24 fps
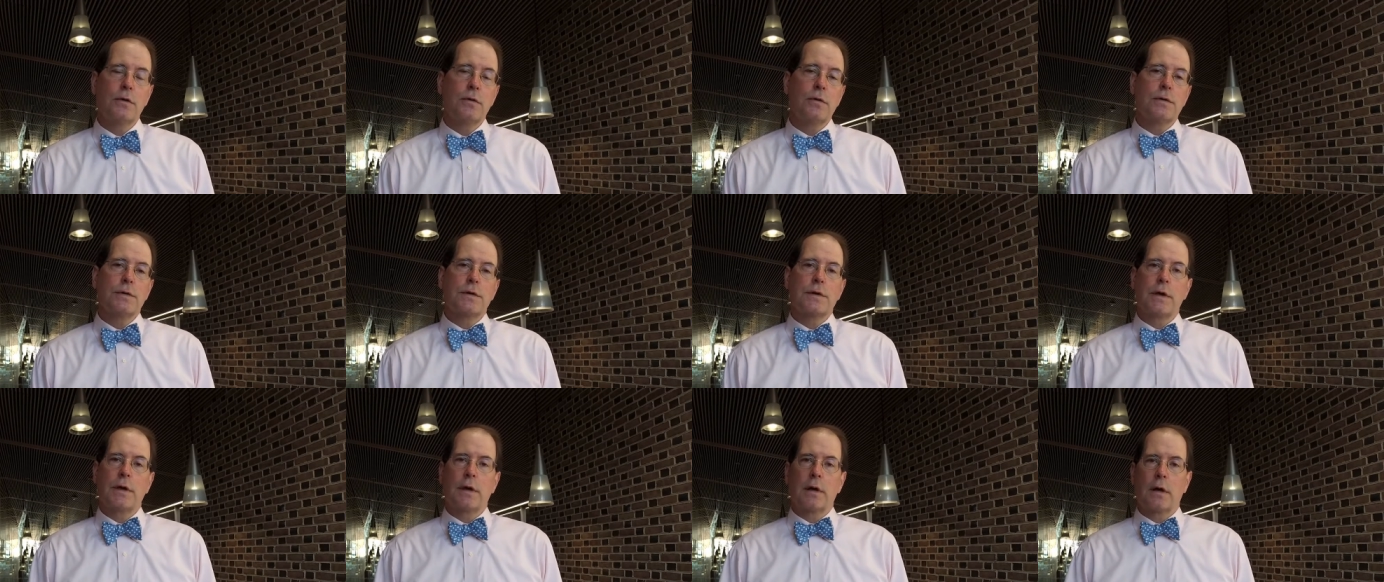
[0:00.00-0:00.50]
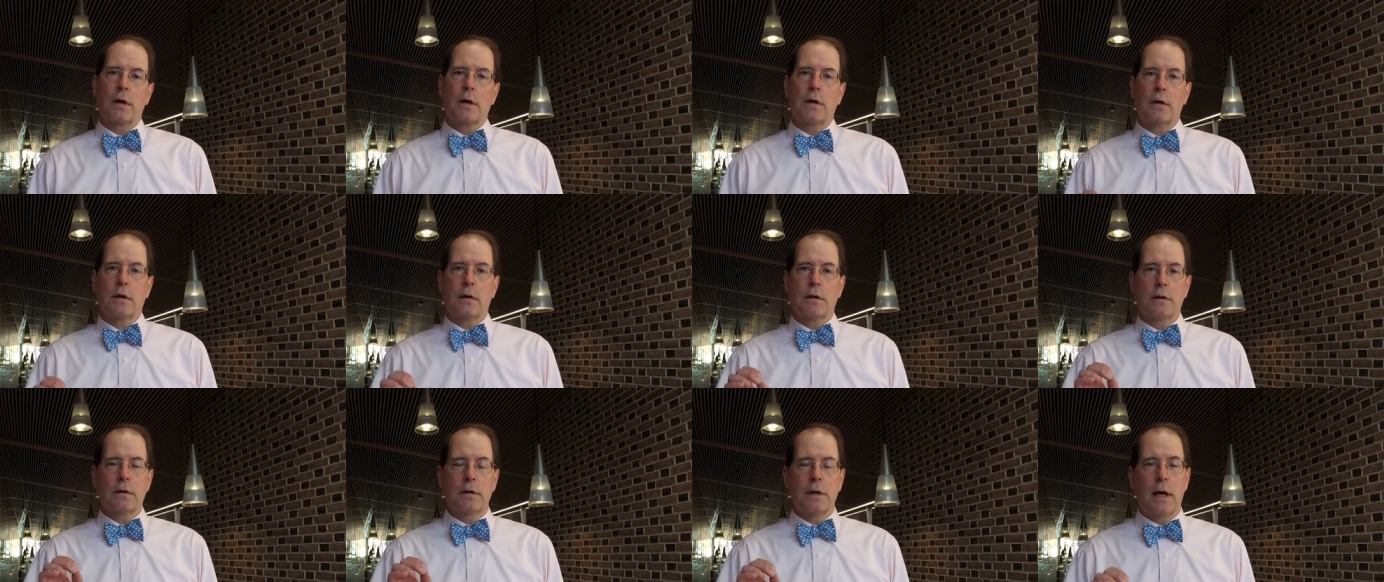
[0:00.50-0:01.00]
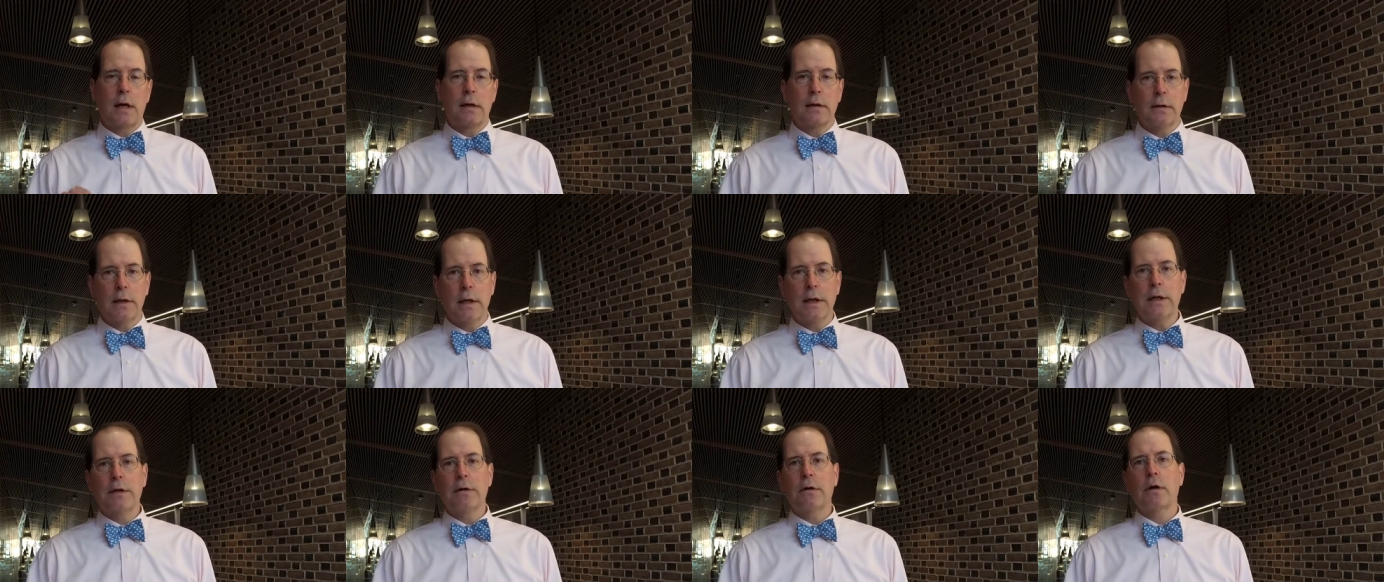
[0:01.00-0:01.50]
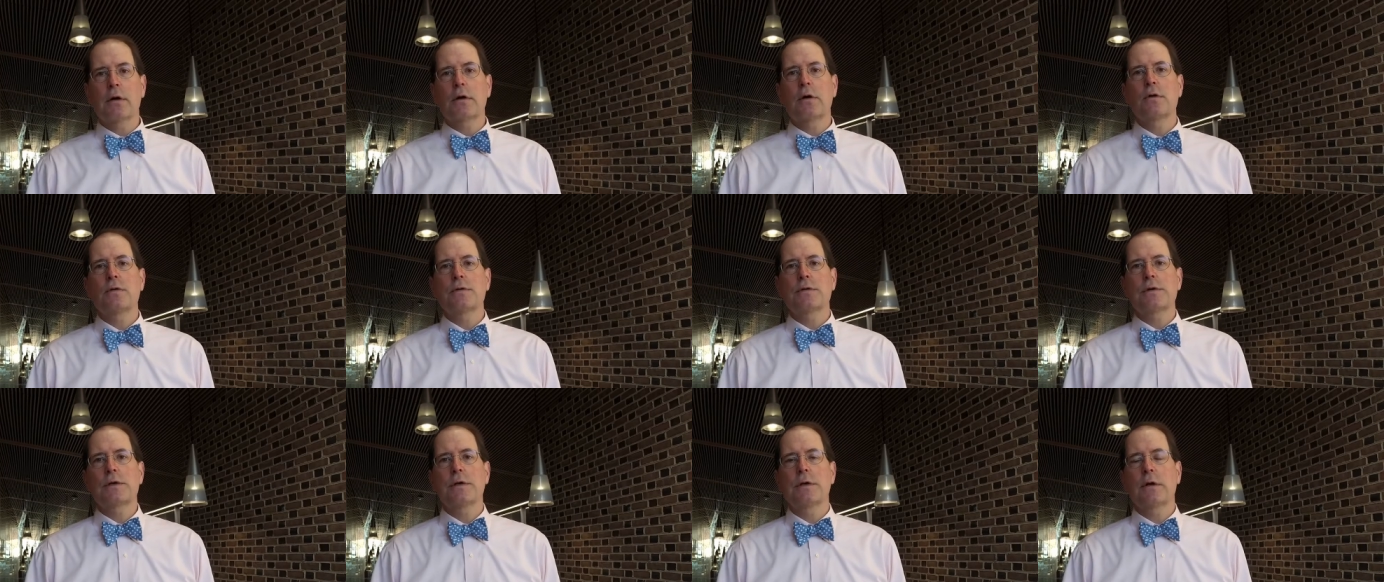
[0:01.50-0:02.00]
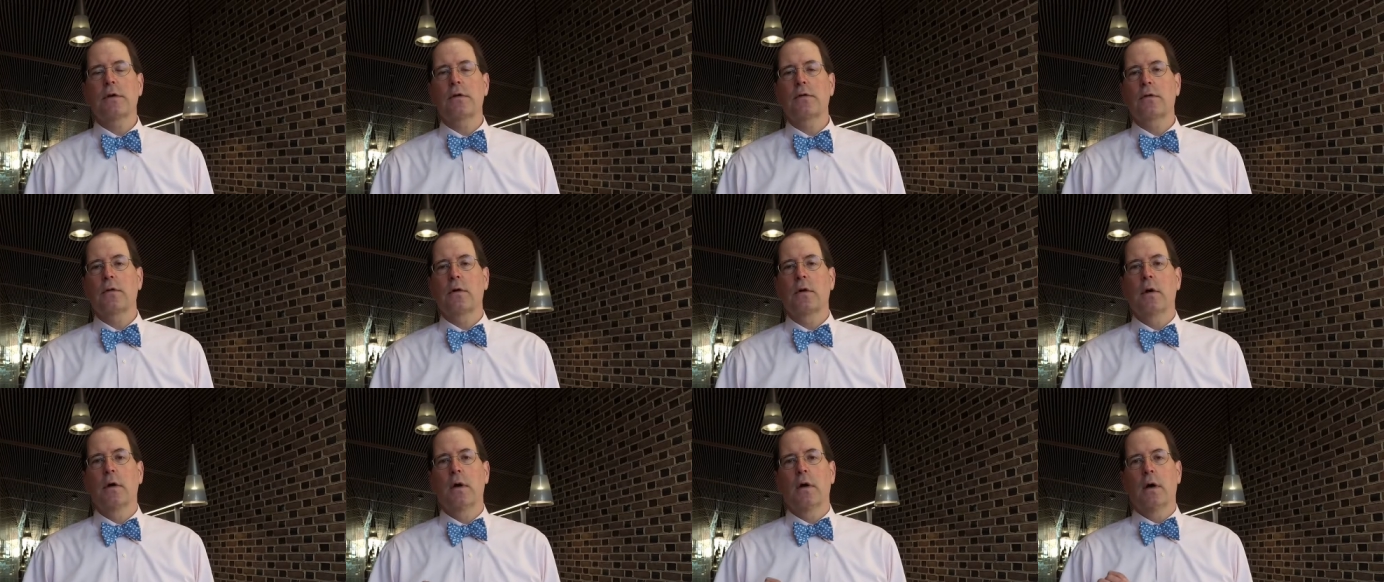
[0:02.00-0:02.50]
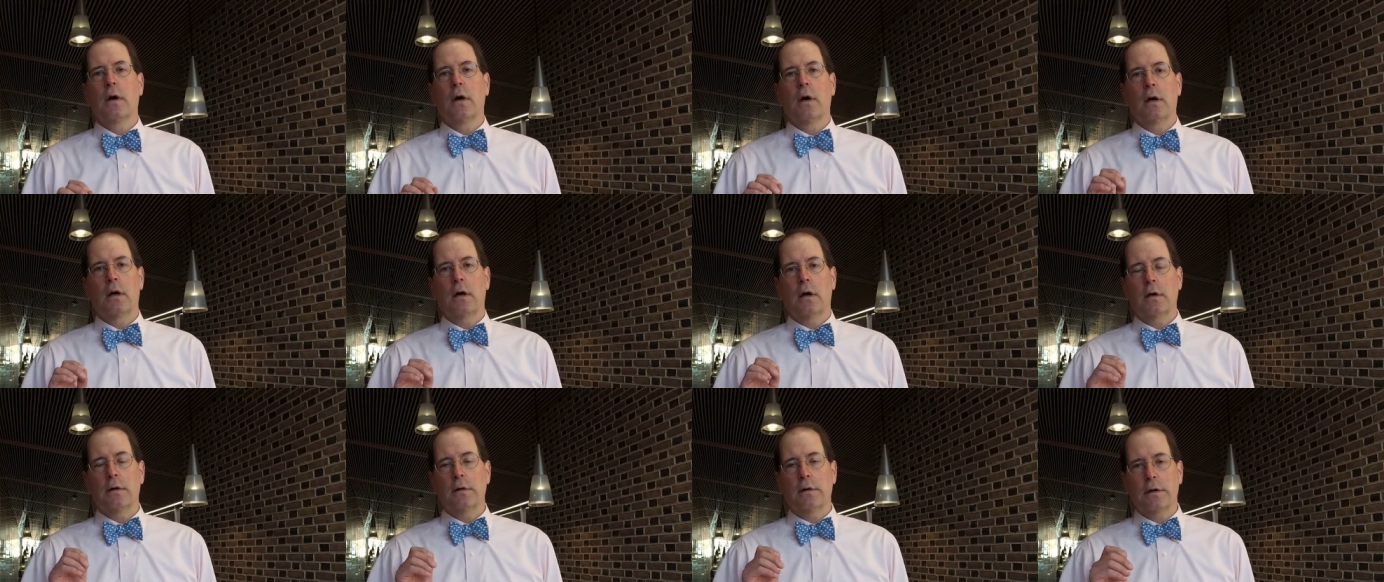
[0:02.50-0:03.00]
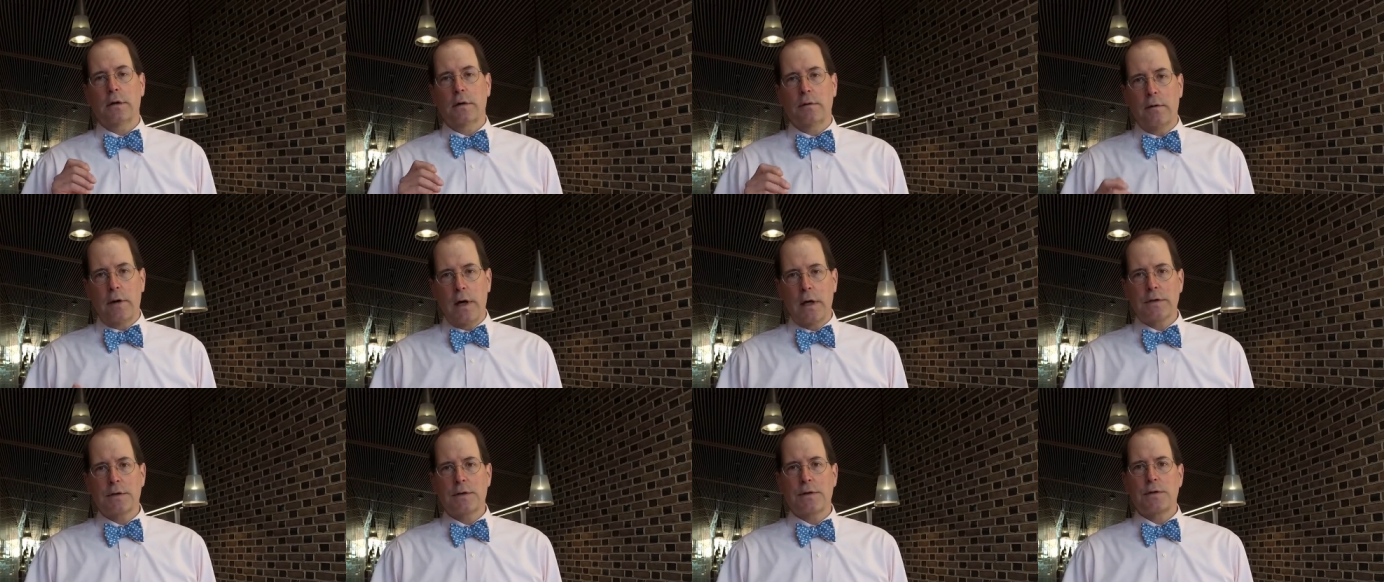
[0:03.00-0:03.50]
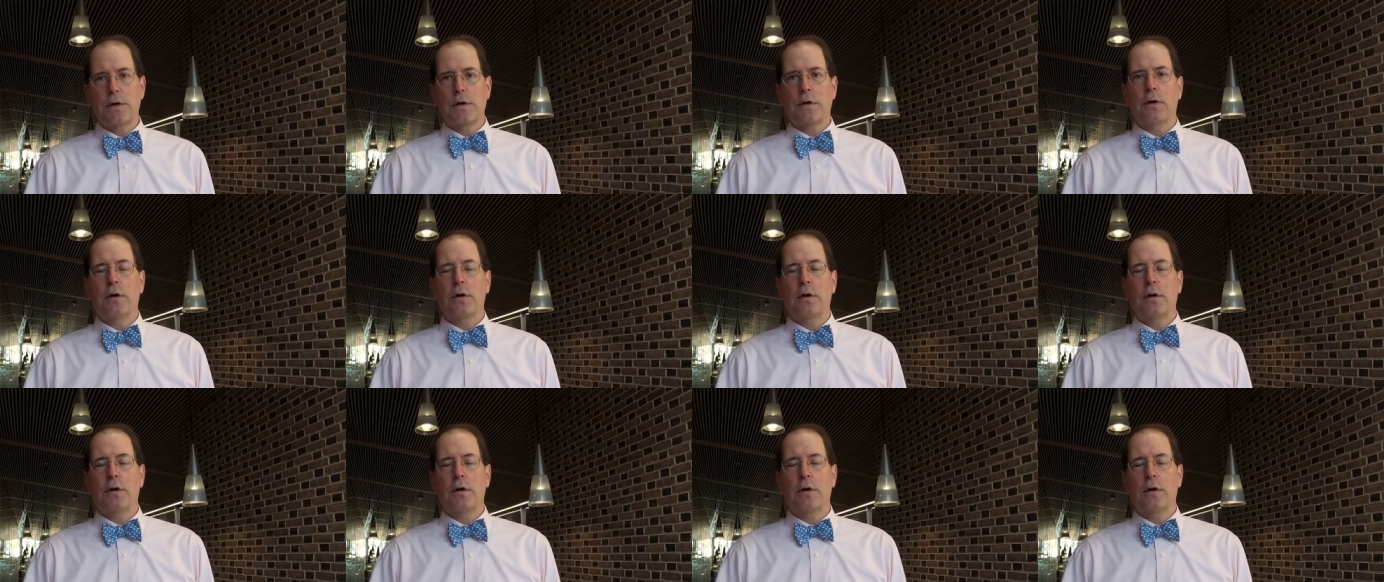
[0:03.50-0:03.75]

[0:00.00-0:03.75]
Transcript: using nonlinear acoustics, uh, the devices